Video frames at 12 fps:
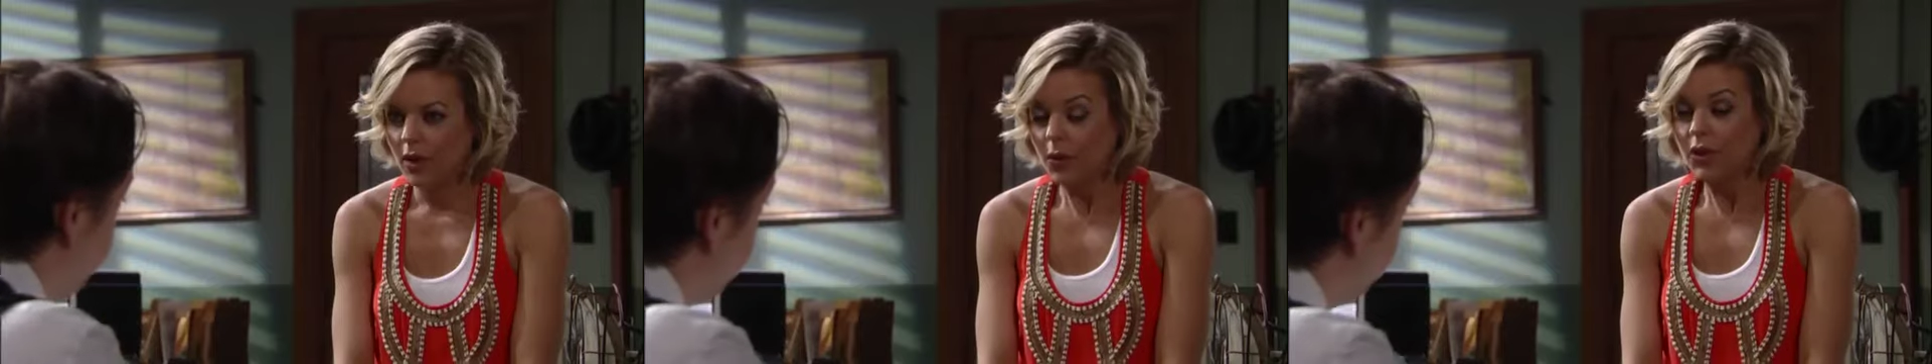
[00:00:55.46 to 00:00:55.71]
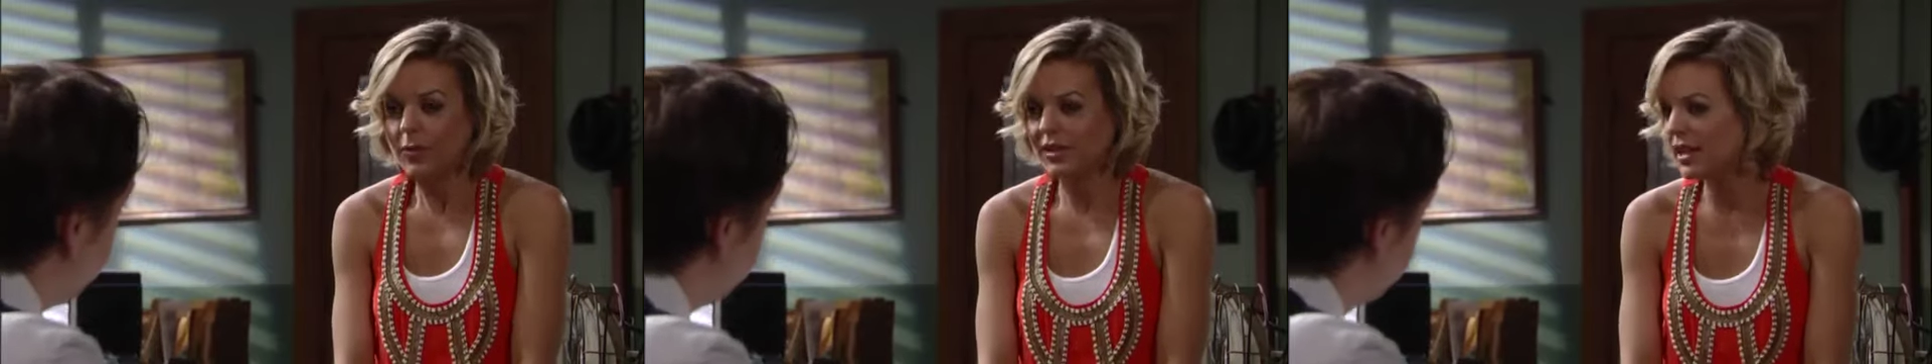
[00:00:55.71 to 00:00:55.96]

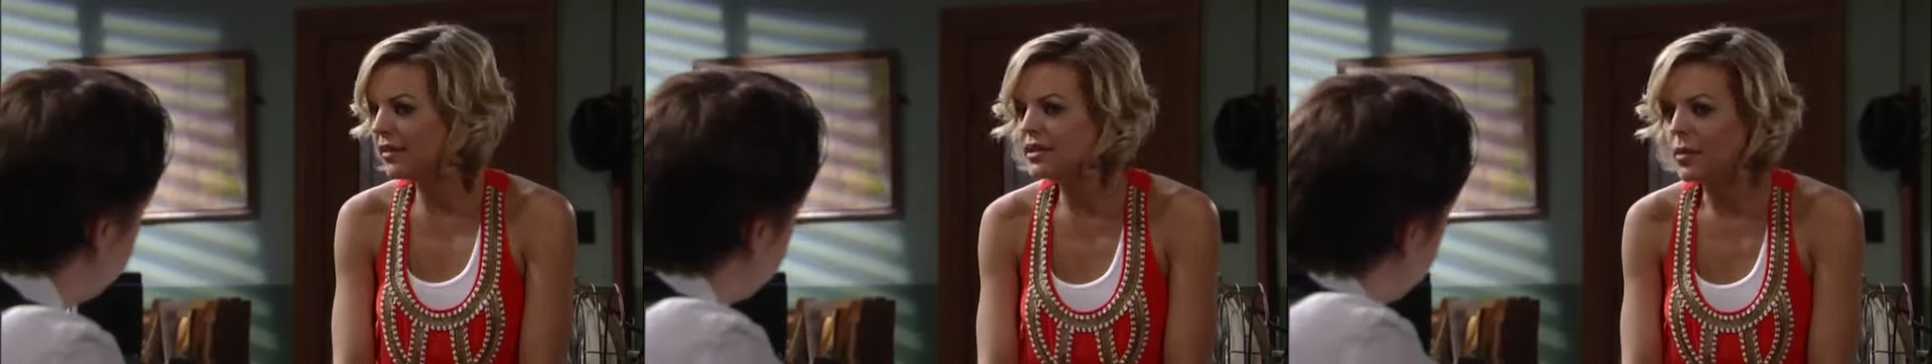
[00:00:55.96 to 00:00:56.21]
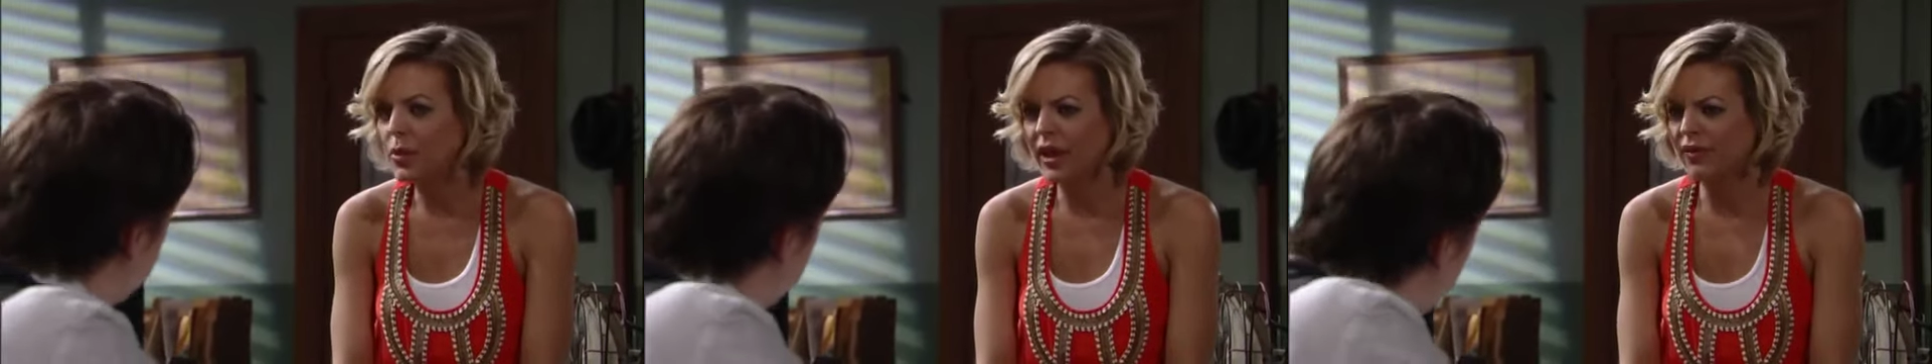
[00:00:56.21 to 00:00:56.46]
Well, you must
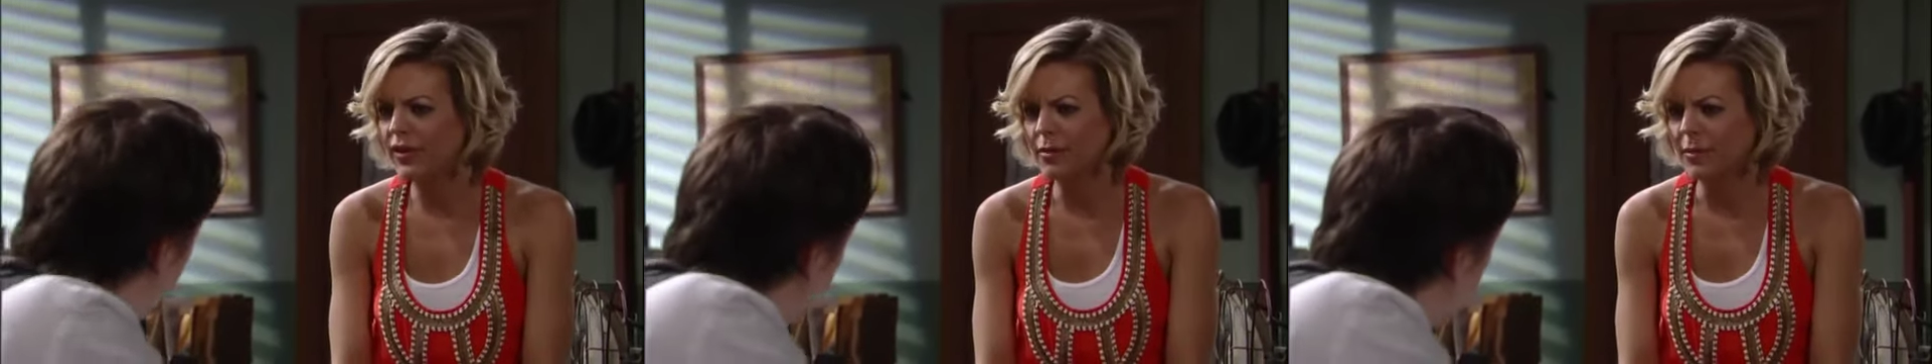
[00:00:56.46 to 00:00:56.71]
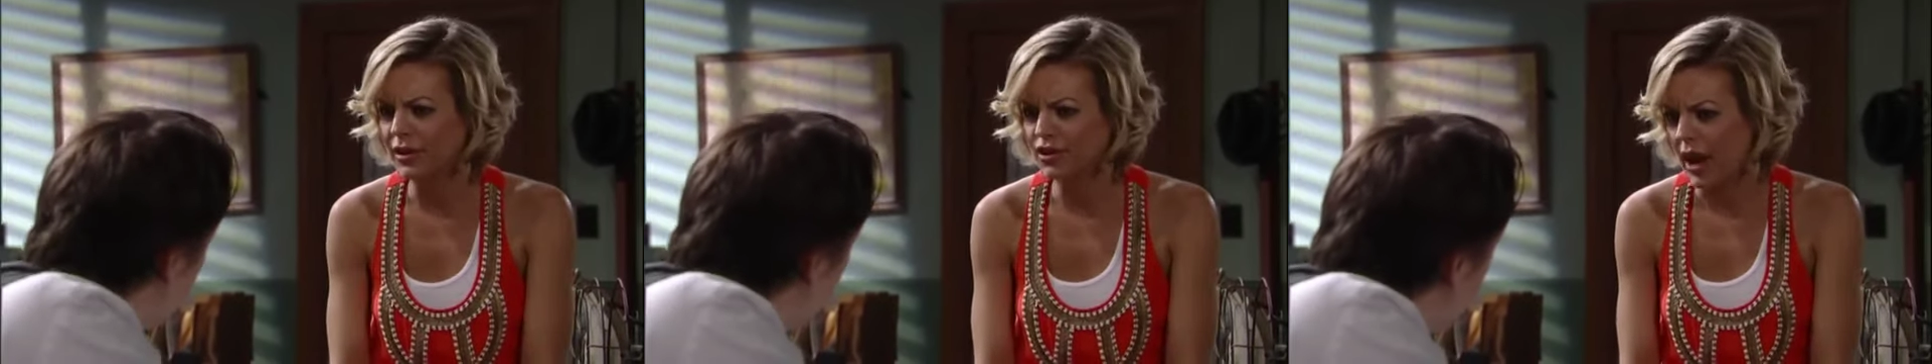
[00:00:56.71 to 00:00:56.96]
have some way of
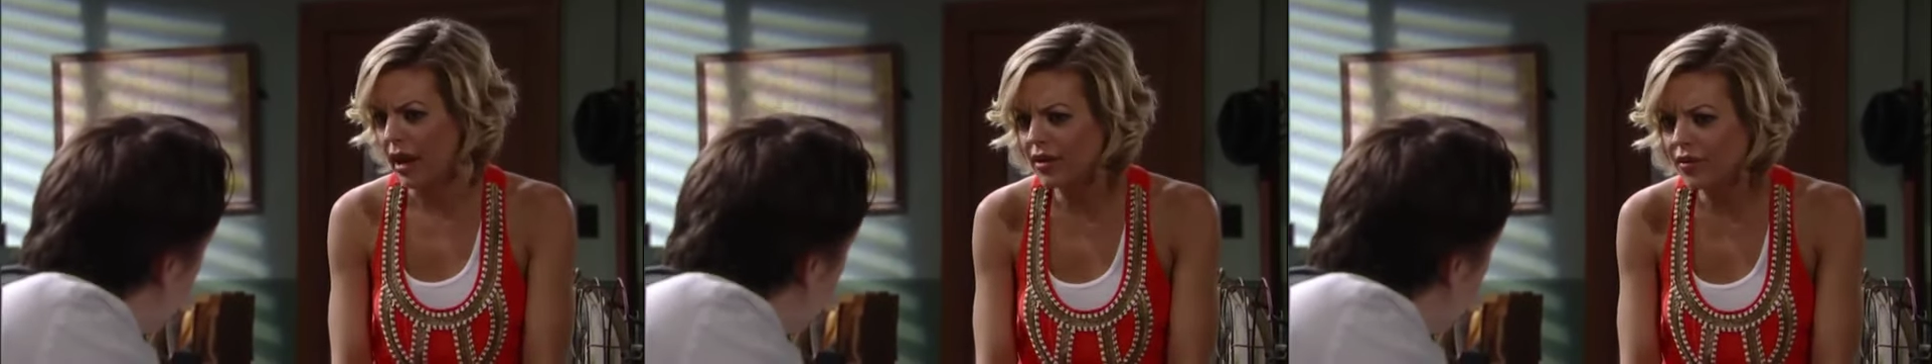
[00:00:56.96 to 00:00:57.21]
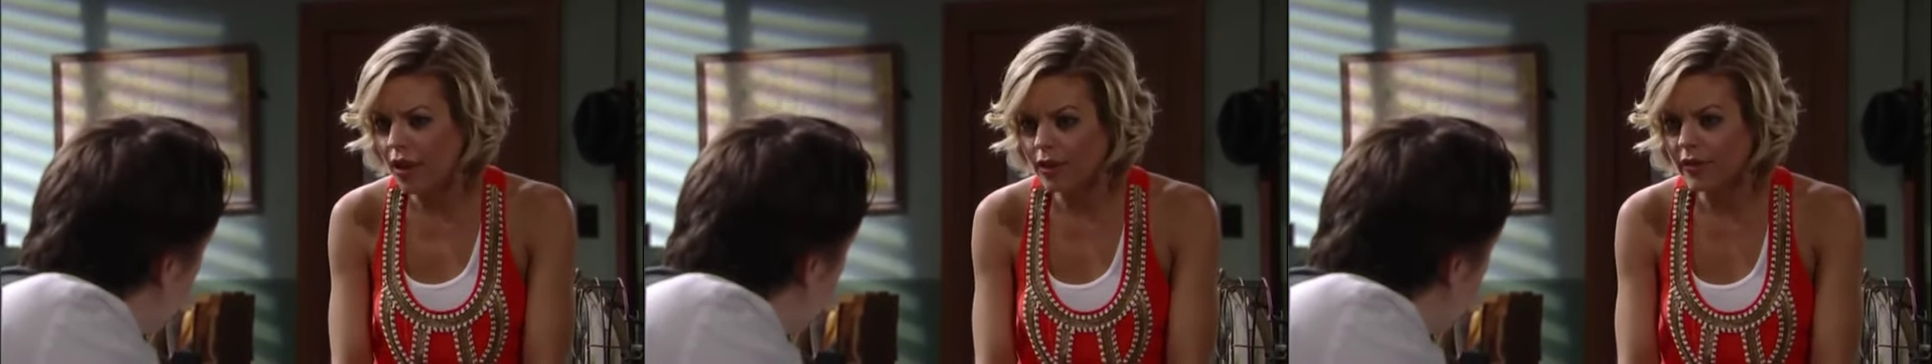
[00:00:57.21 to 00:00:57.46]
keeping
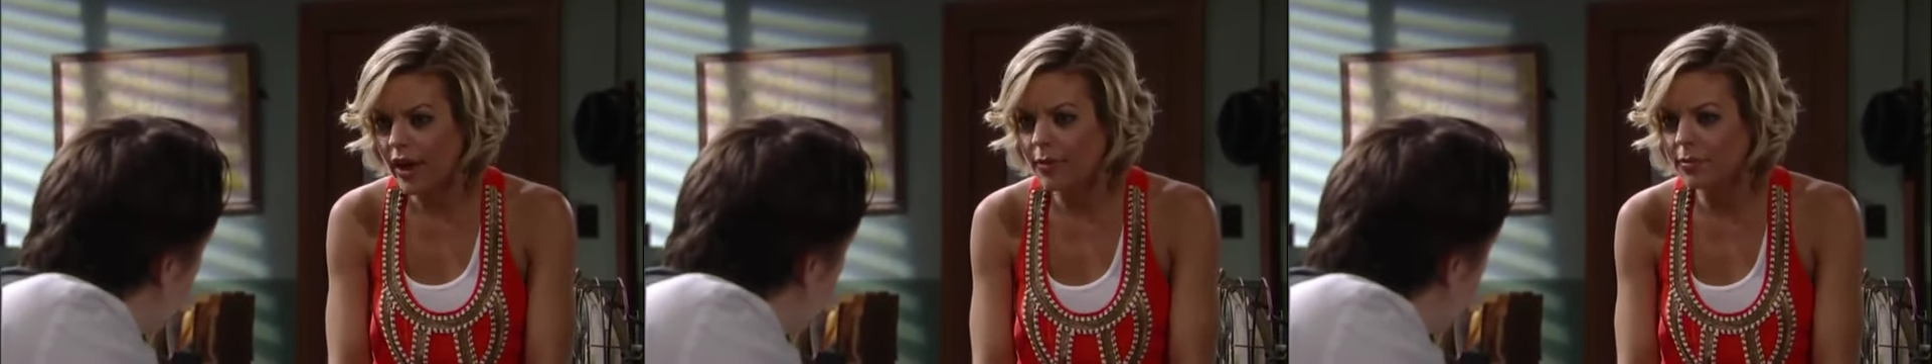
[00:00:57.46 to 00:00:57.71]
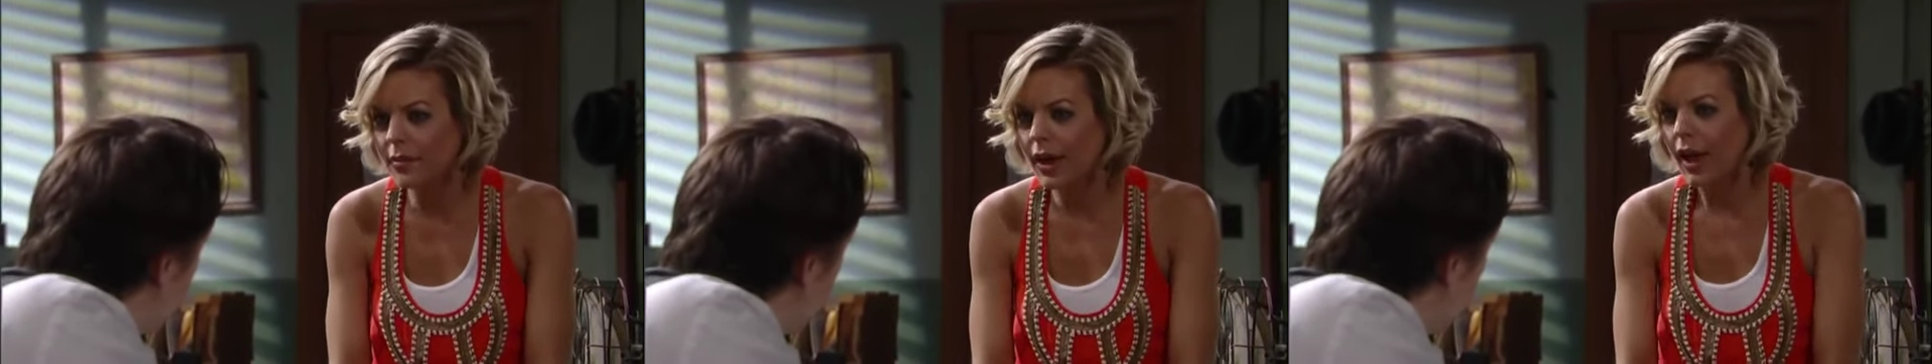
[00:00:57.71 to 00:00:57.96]
track of all of
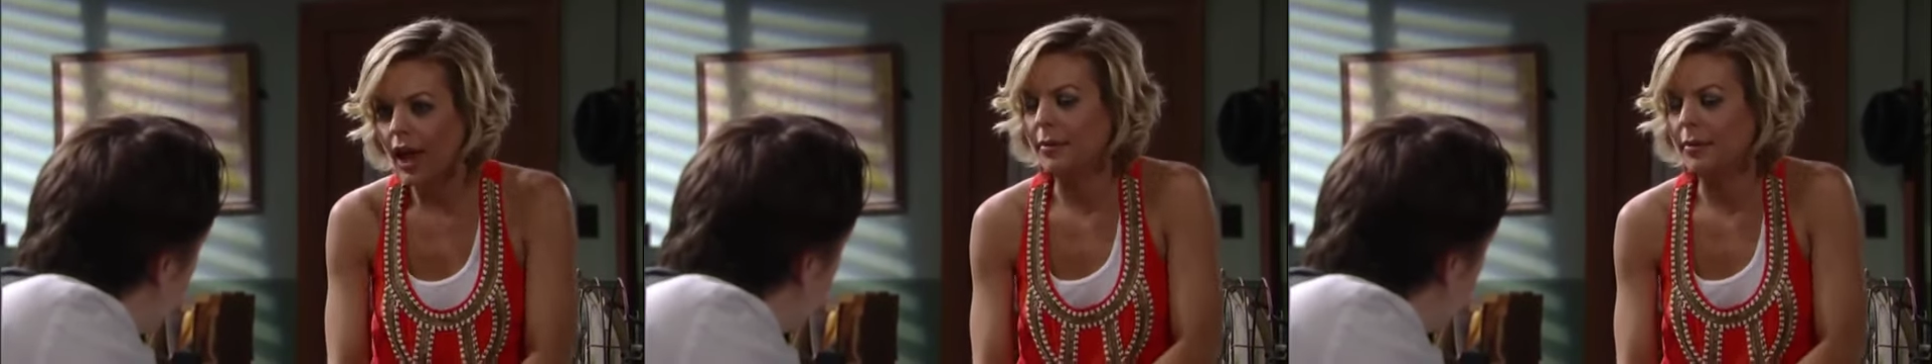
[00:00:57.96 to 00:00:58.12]
them.